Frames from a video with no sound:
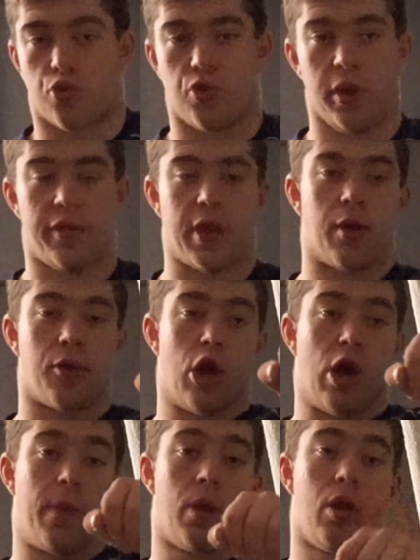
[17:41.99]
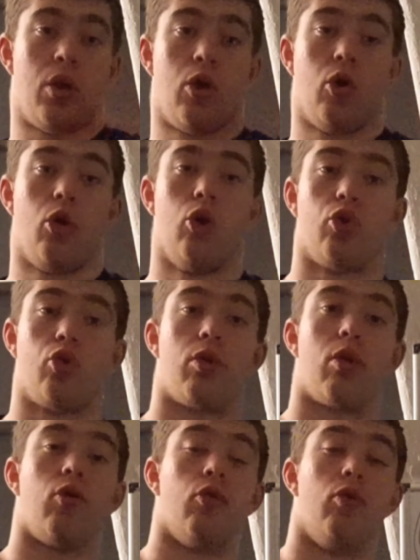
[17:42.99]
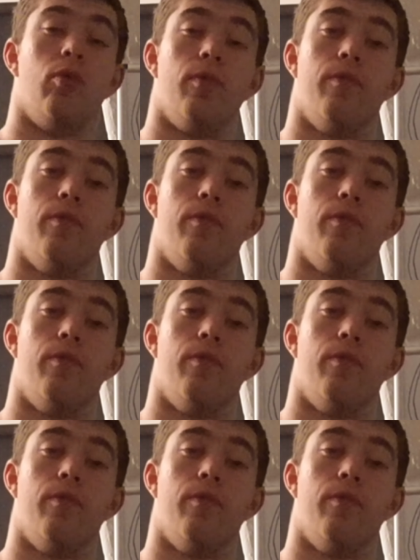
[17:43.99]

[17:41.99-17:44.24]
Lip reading: 3 seconds up, to